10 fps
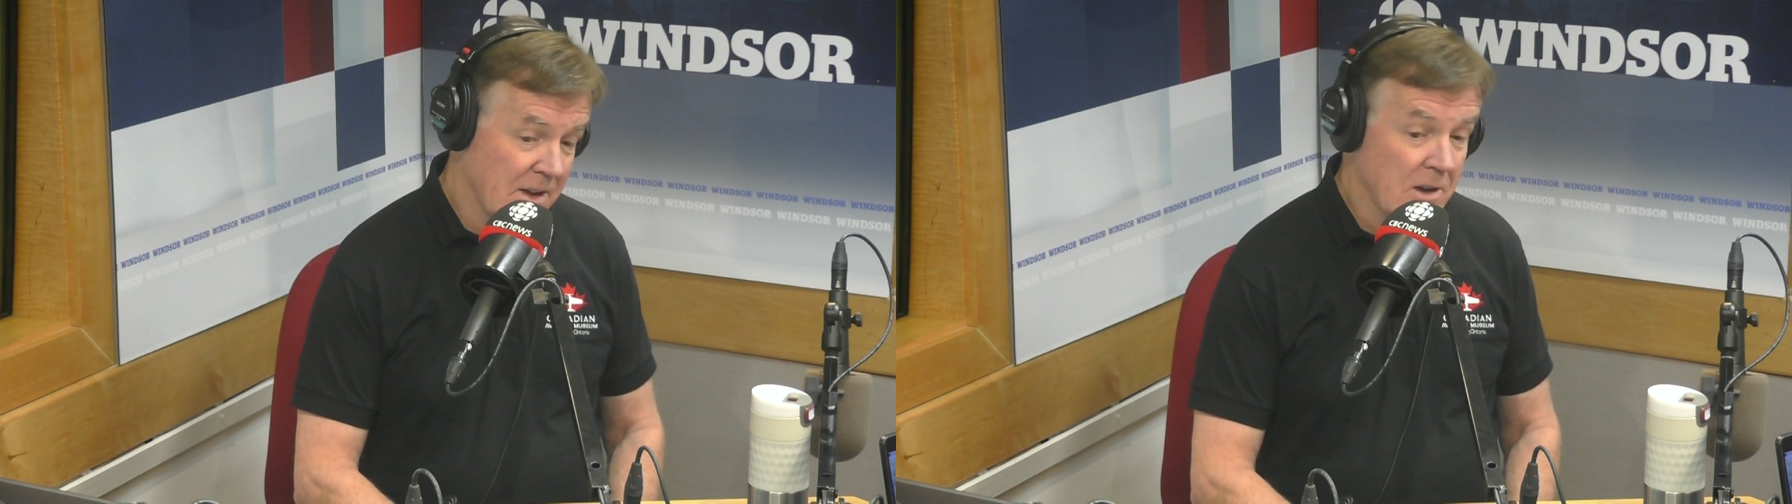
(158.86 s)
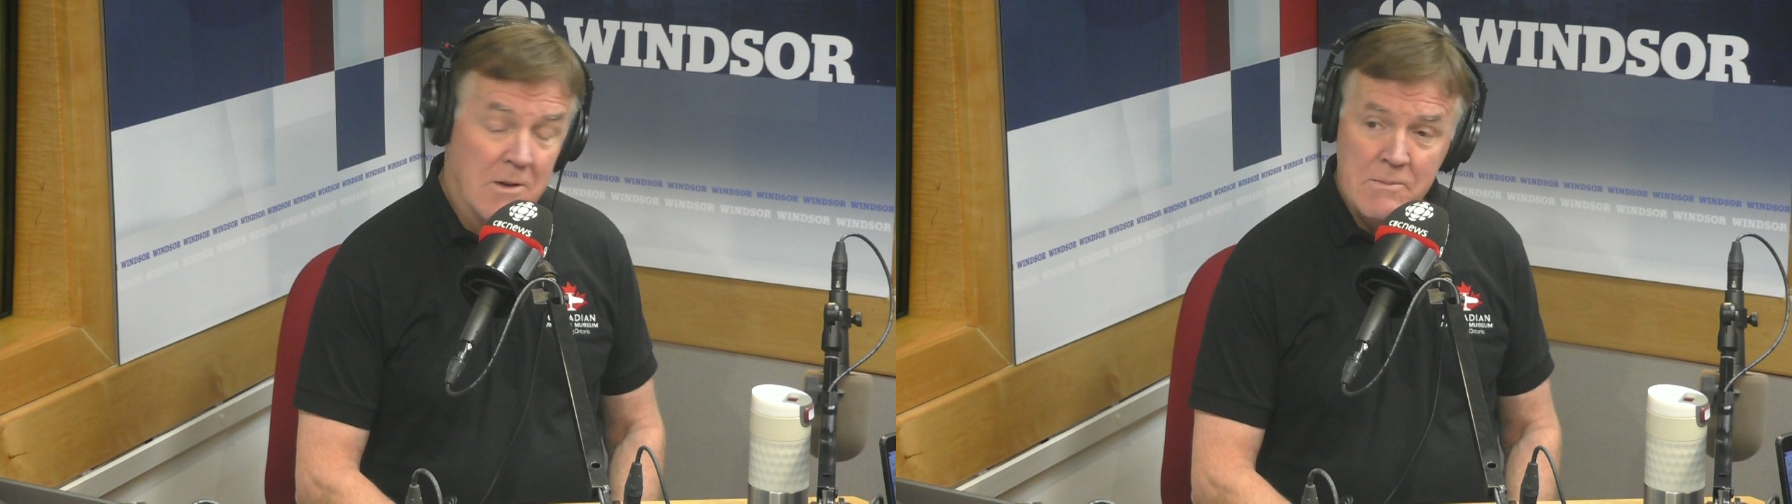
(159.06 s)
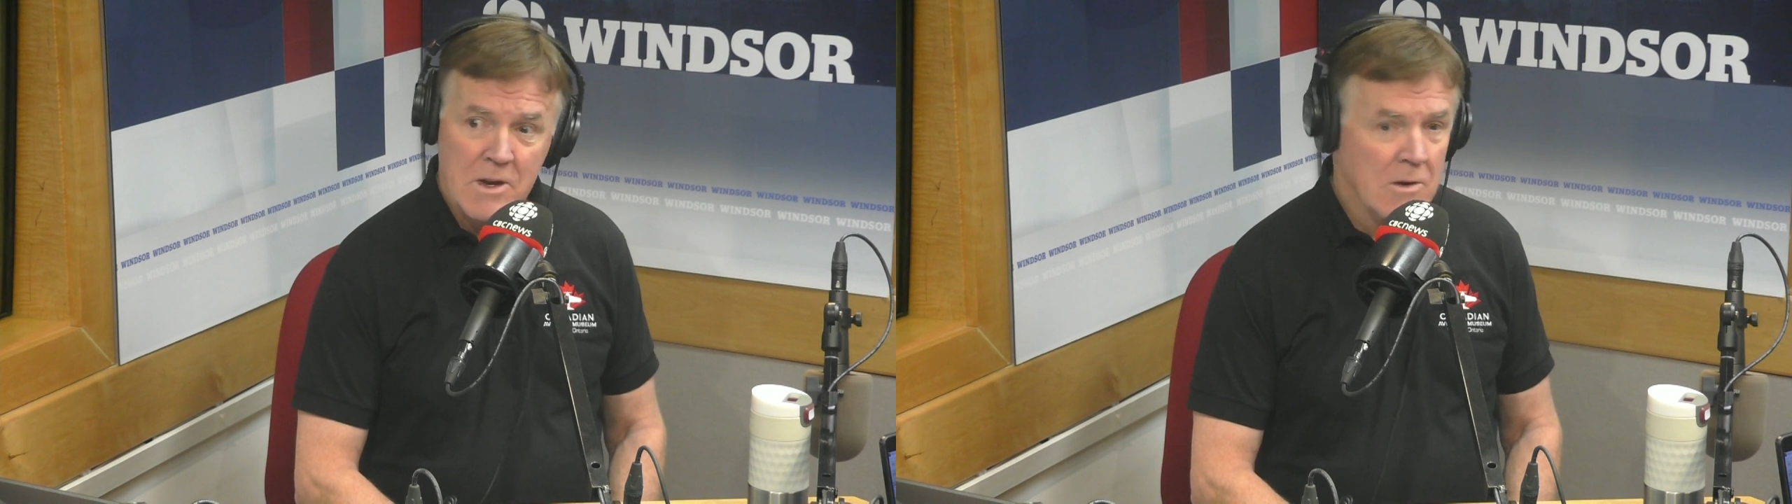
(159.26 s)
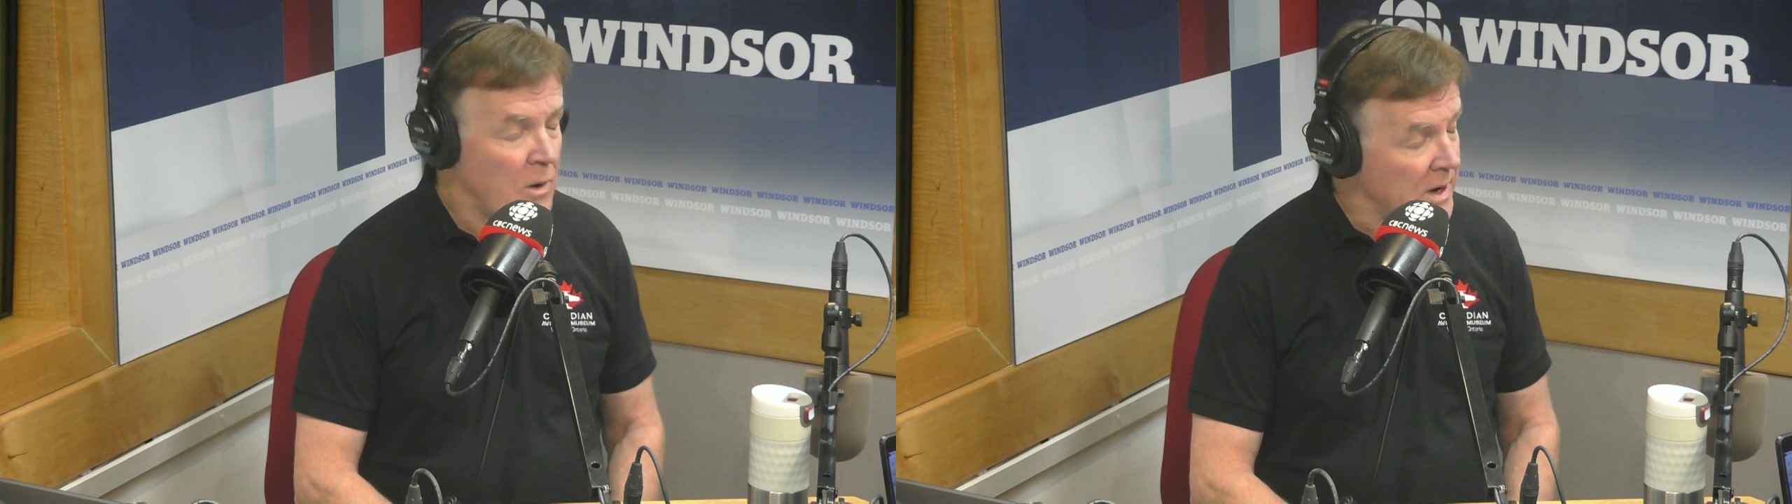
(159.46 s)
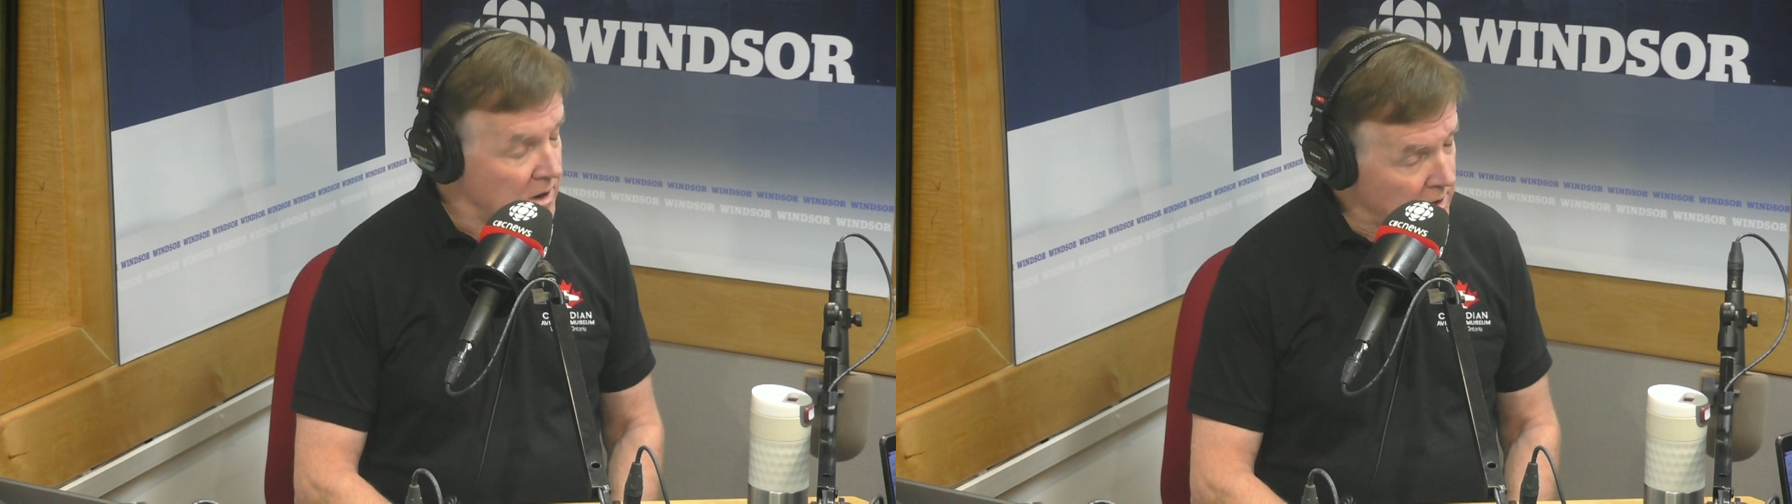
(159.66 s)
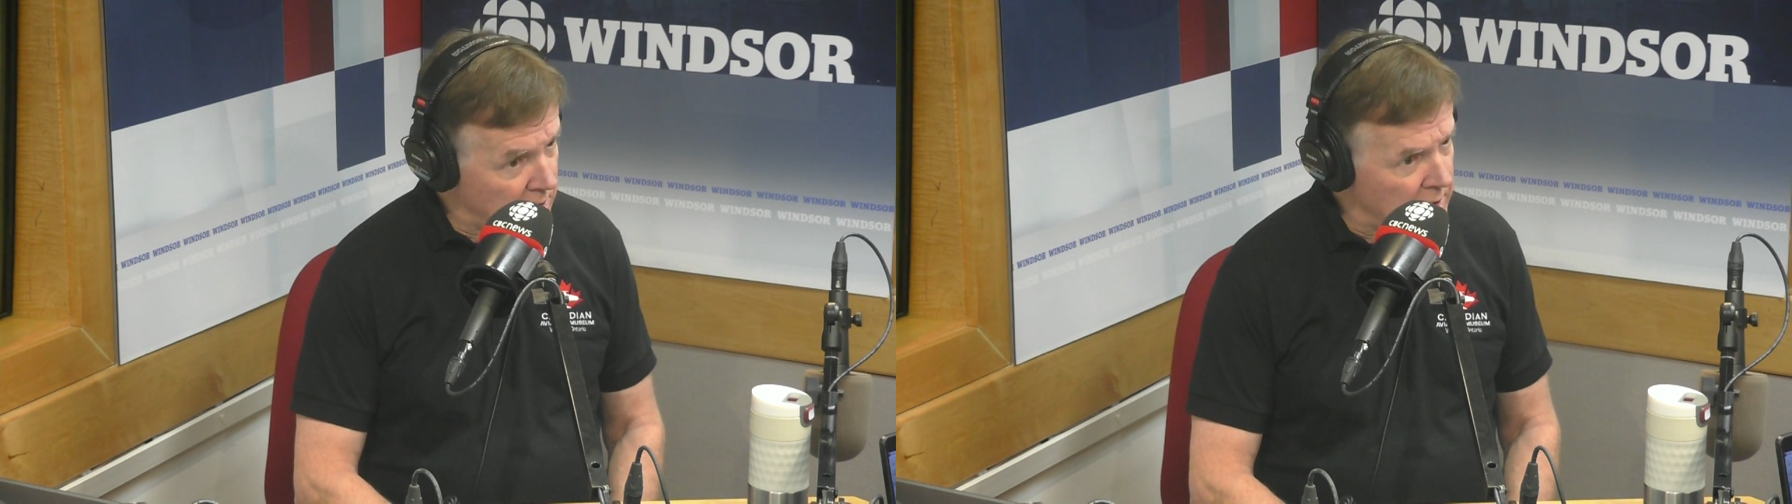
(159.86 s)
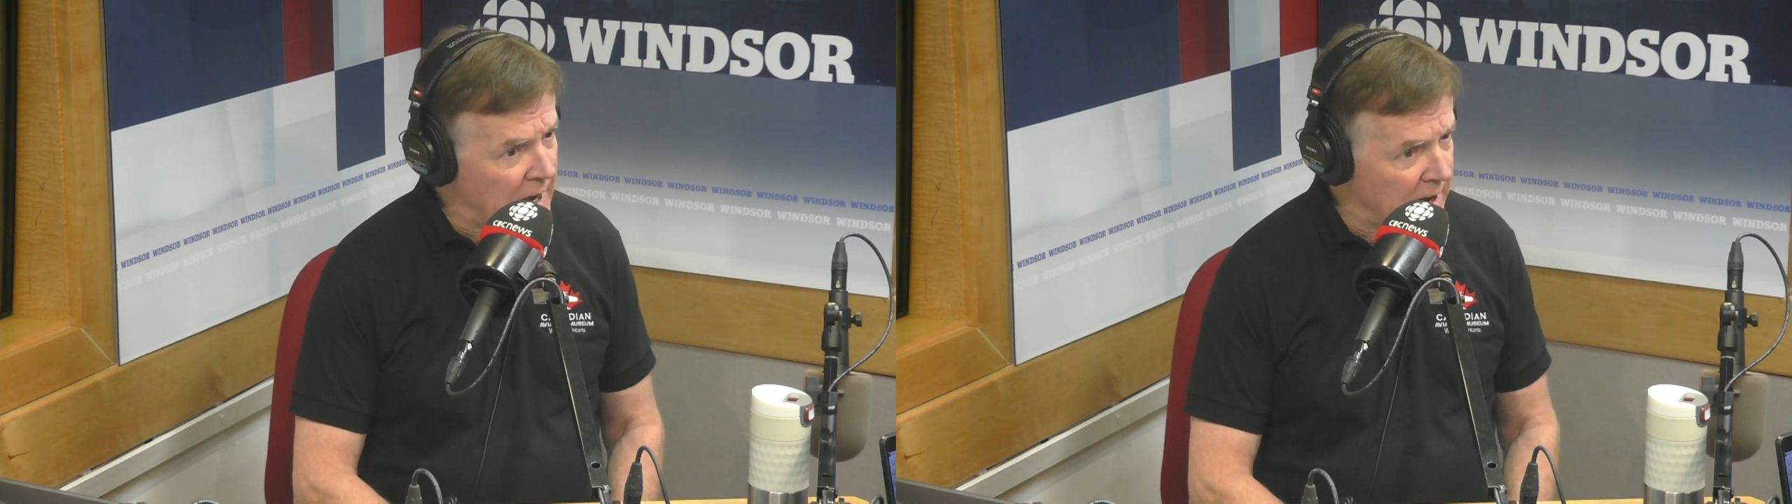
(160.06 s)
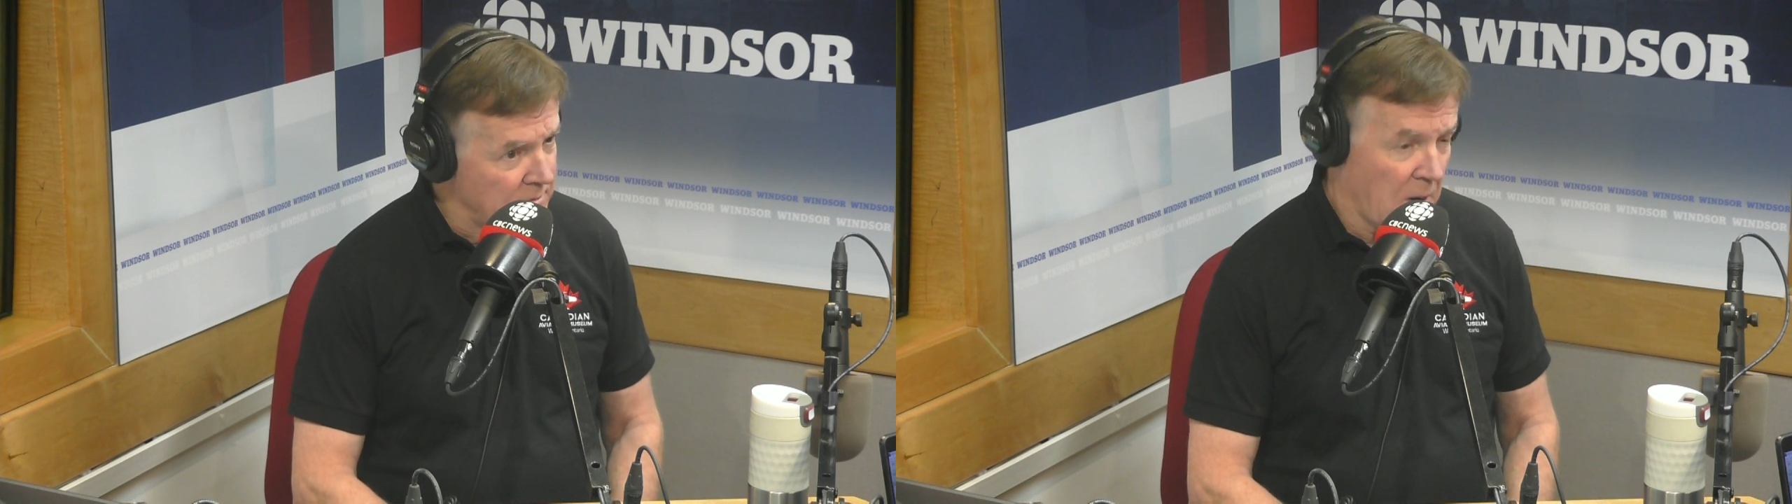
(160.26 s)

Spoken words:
You know, I could have,